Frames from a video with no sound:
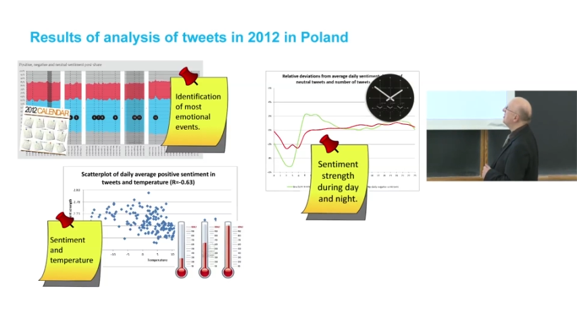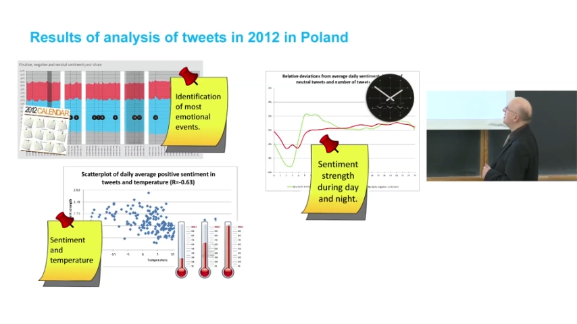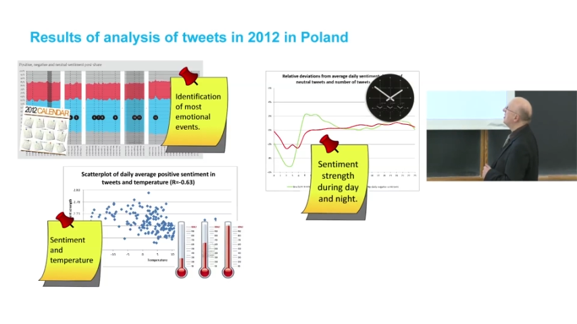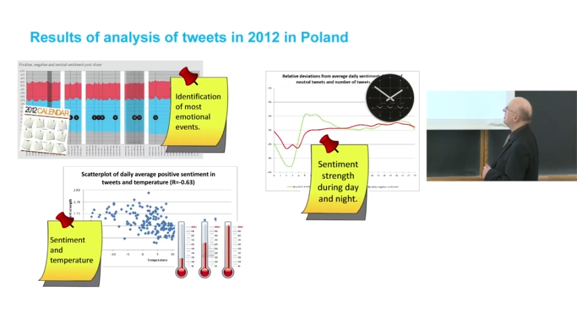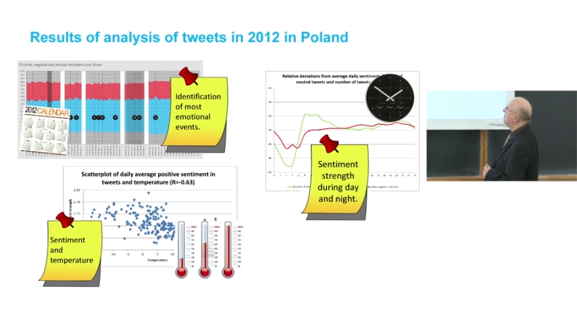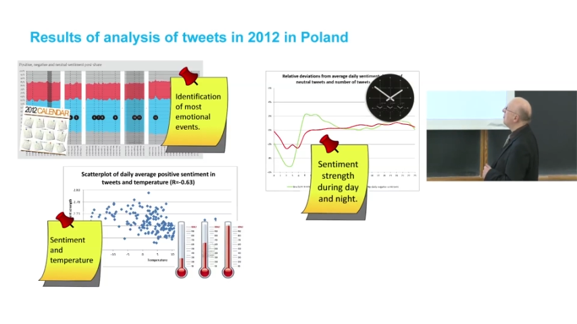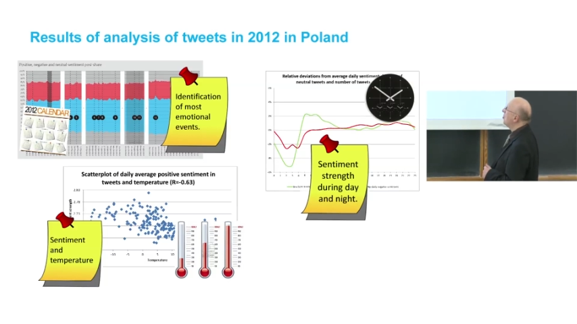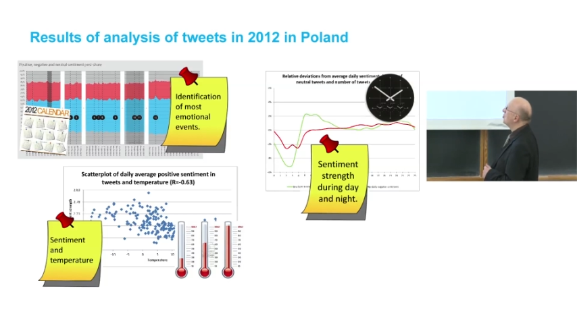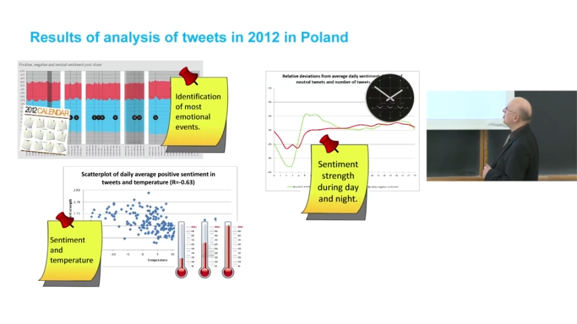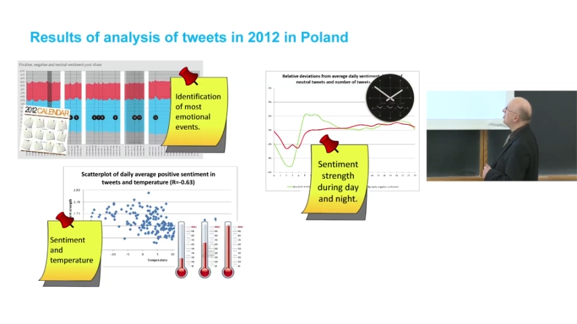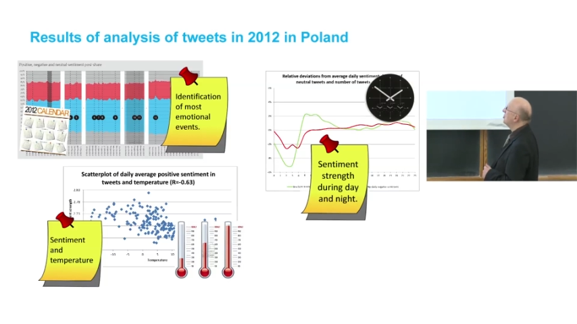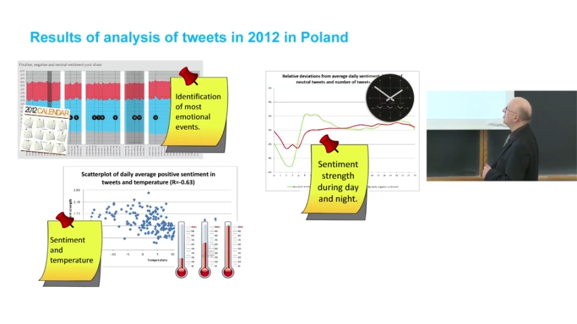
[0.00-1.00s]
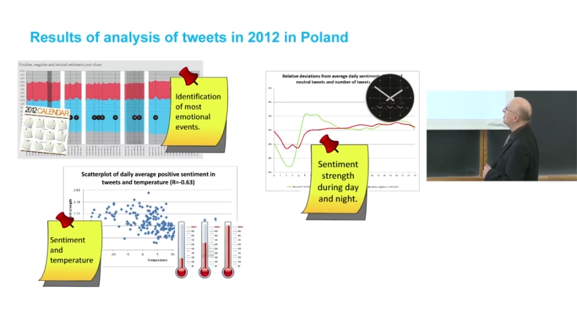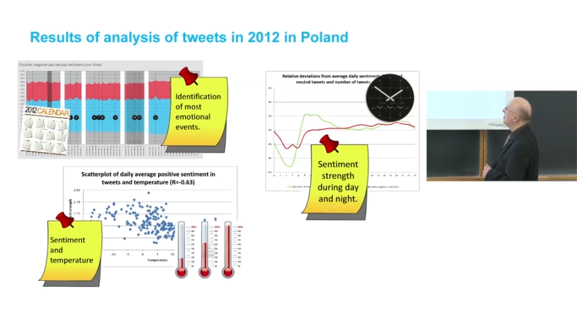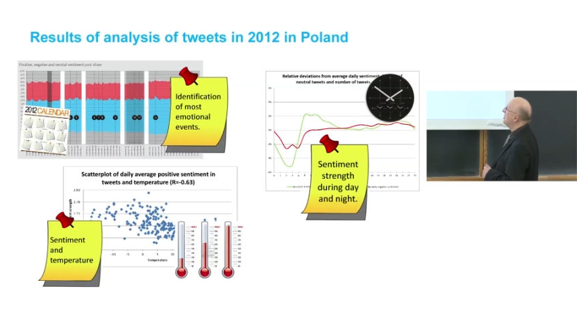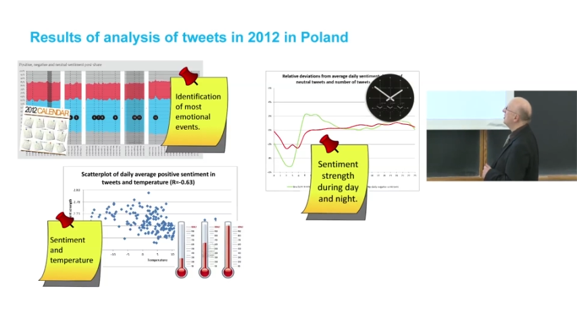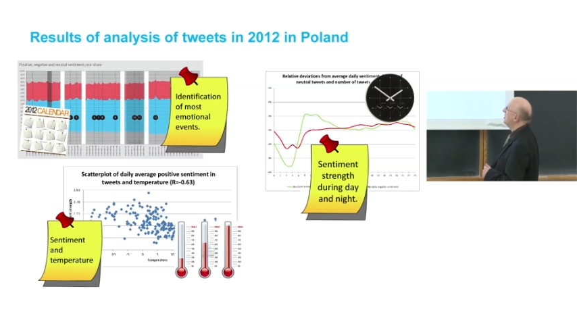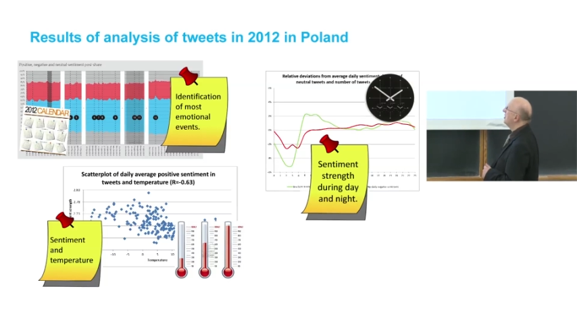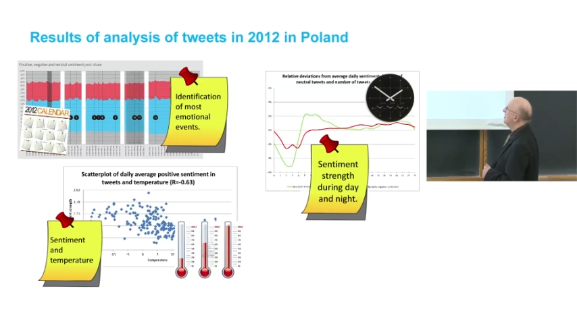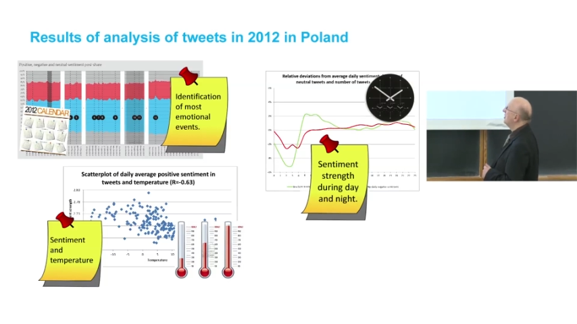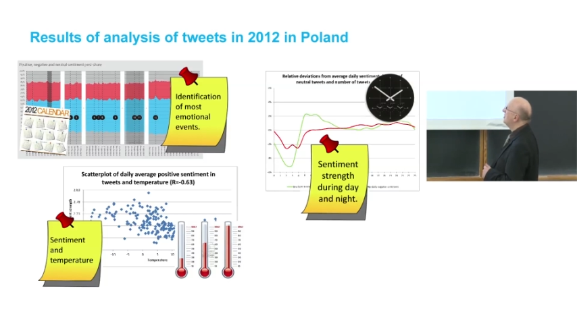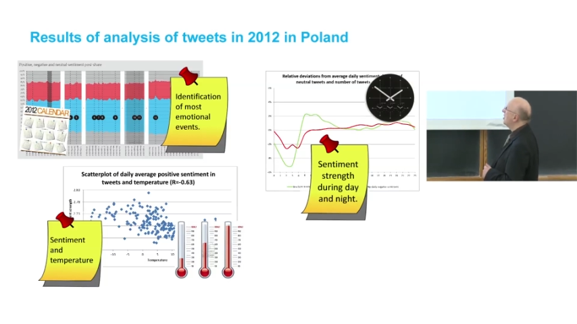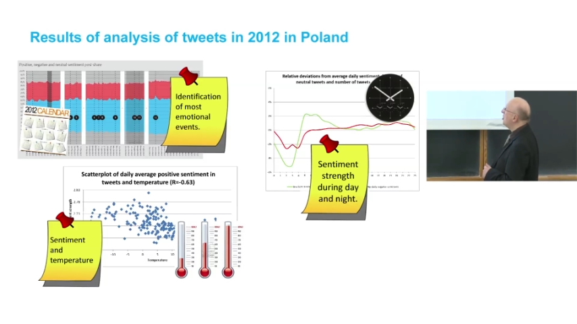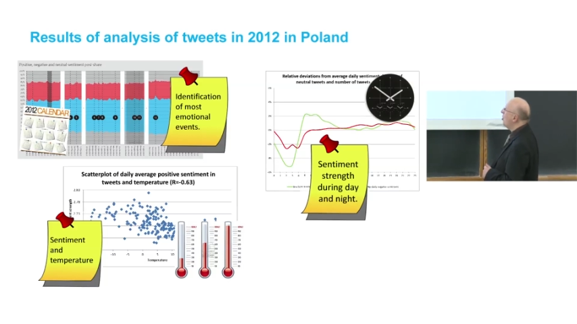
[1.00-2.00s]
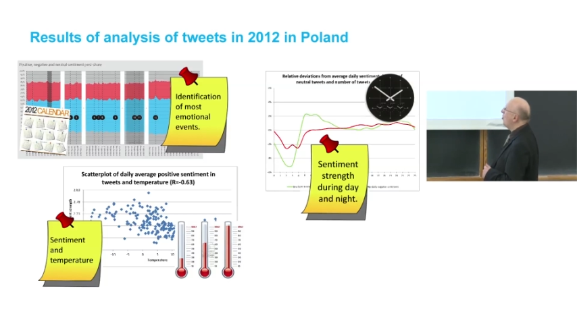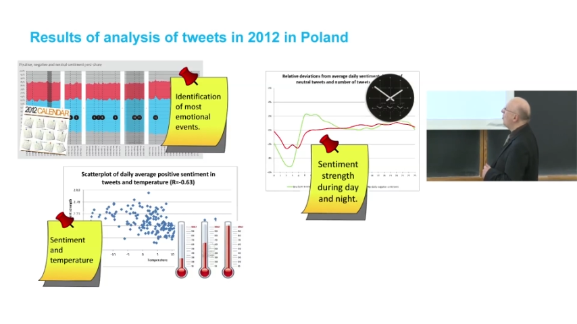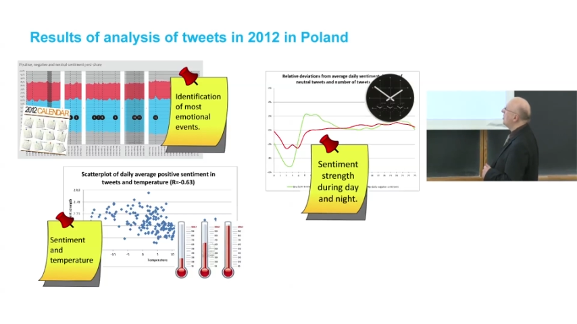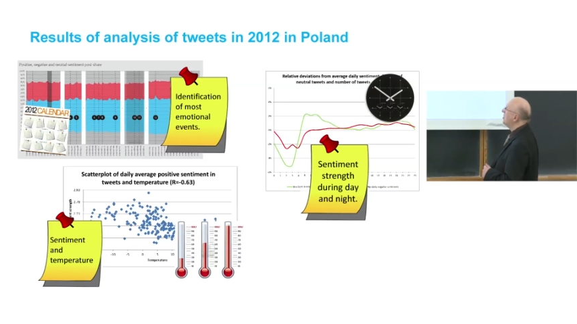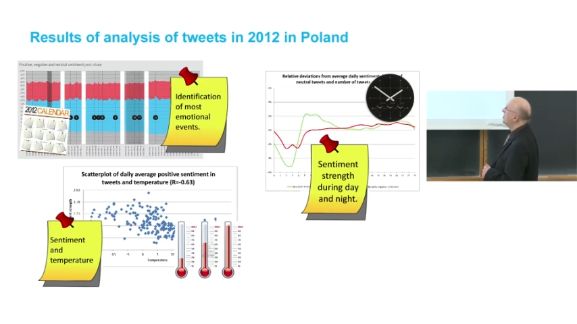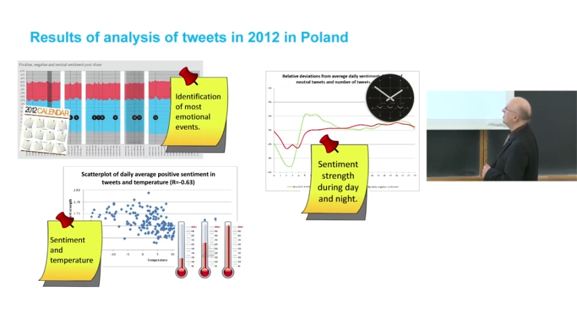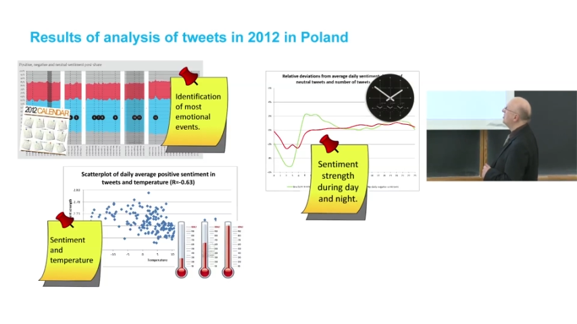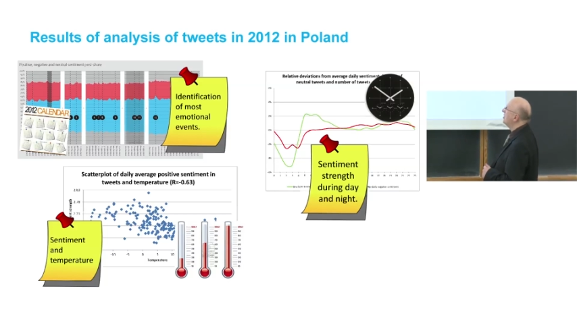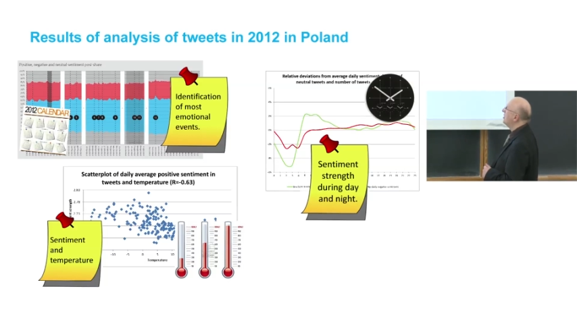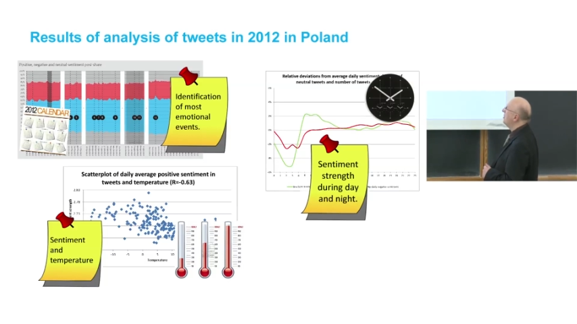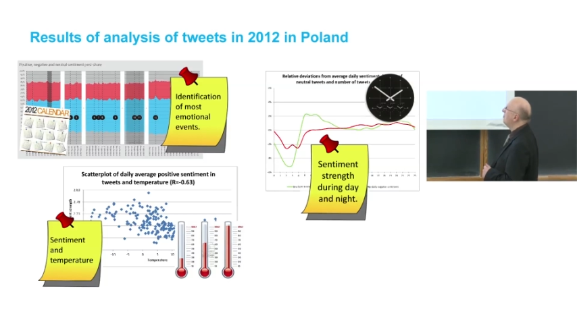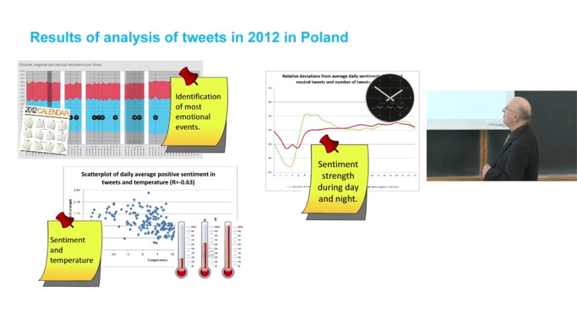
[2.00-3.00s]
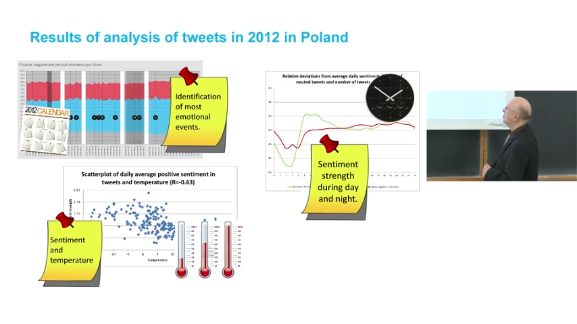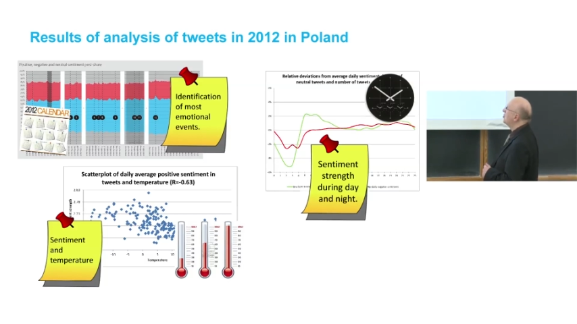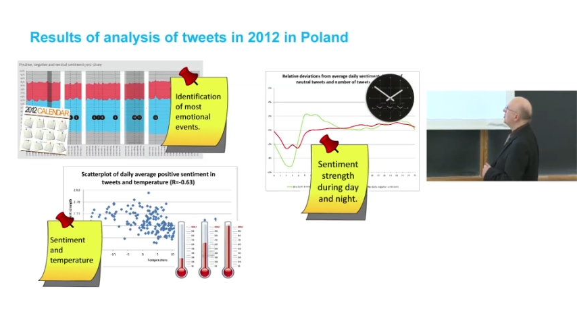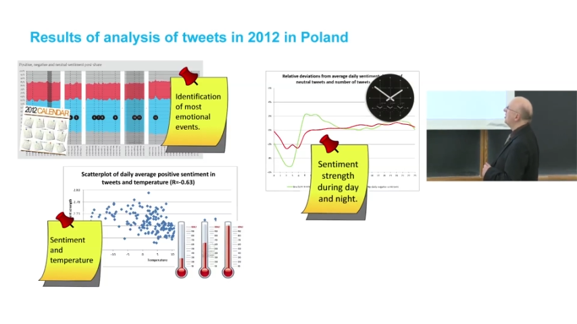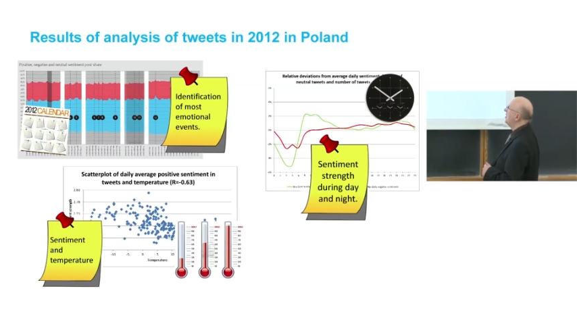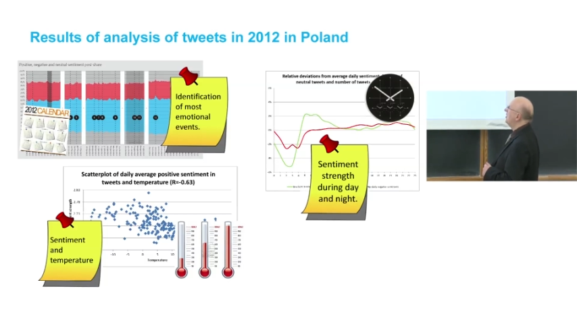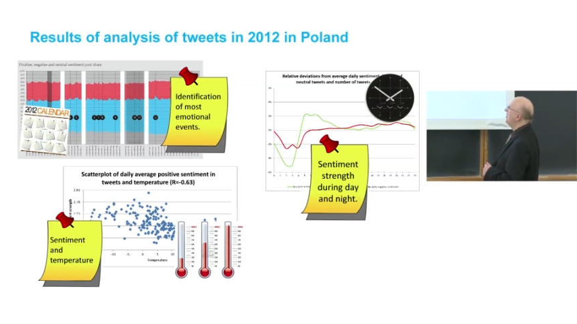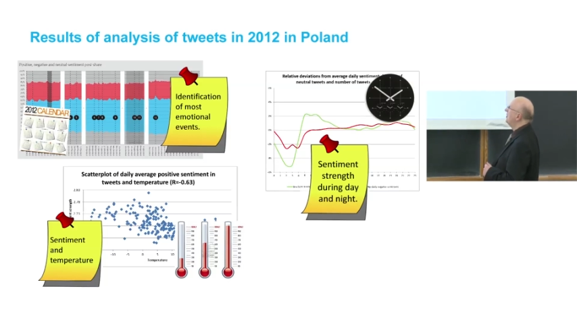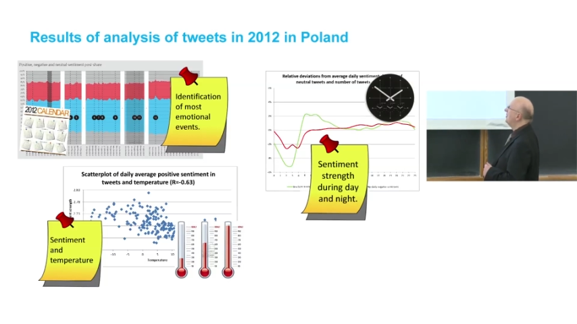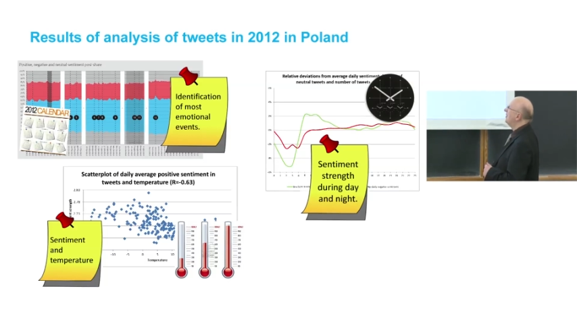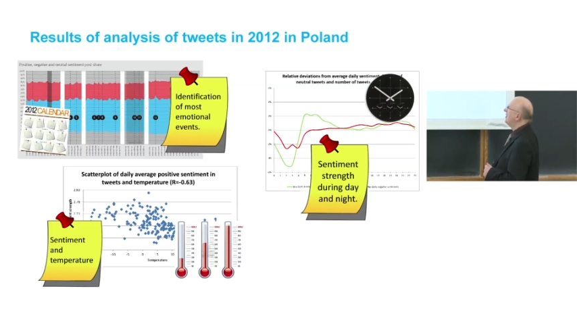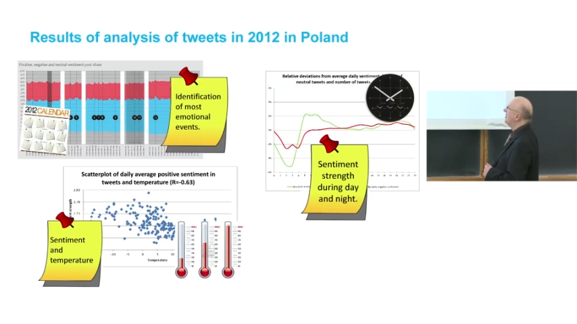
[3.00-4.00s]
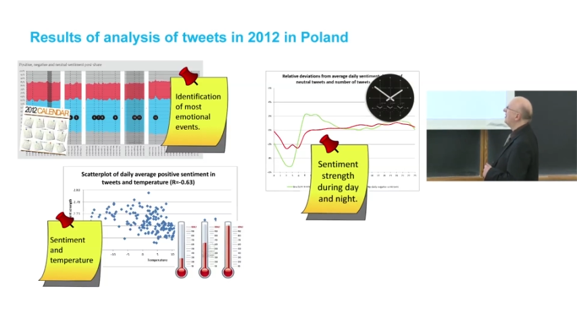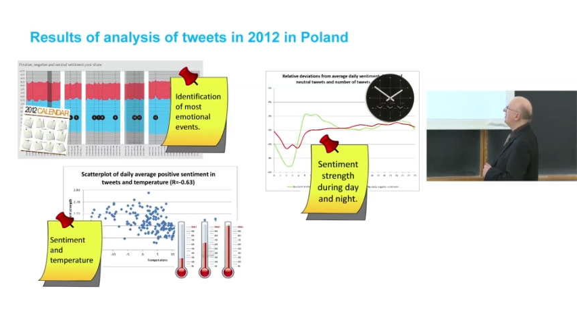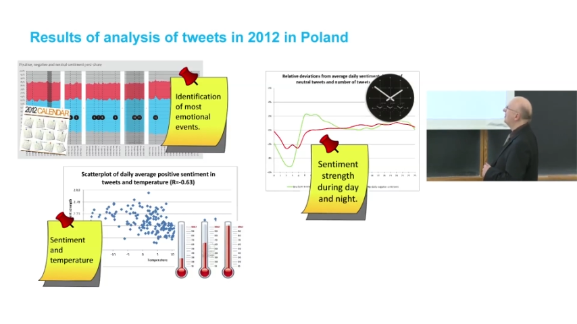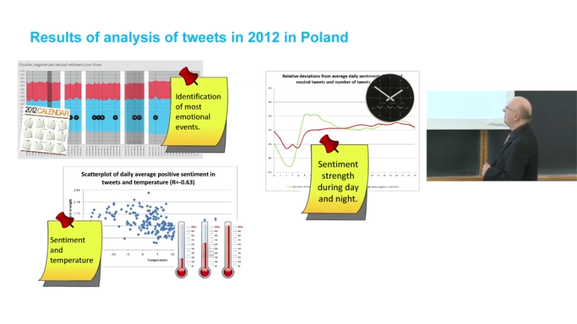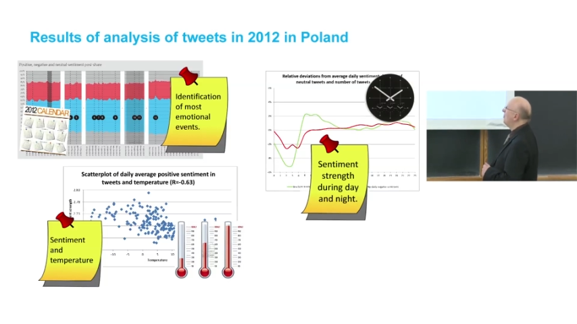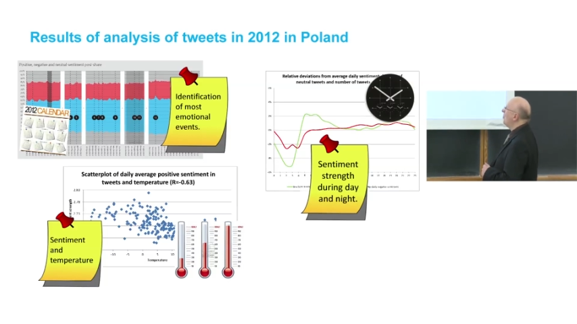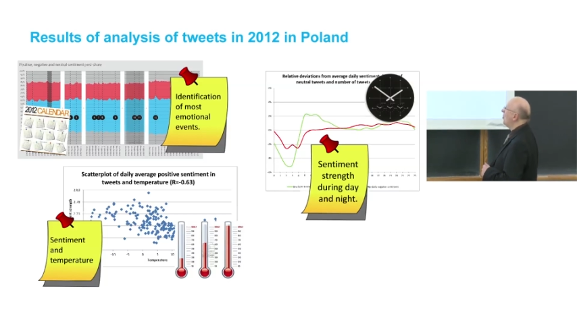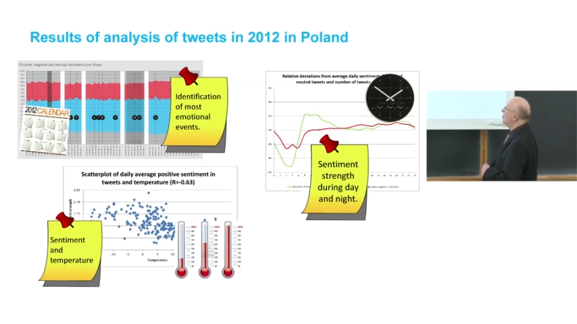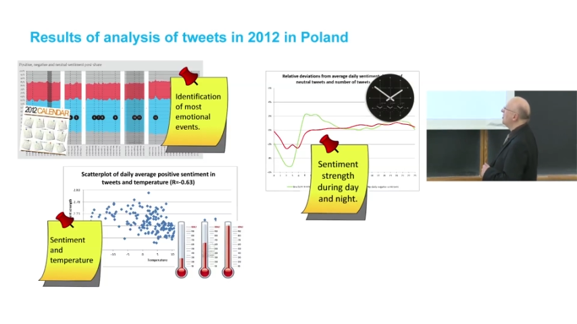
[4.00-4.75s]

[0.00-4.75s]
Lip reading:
Nobody's mouth can be seen.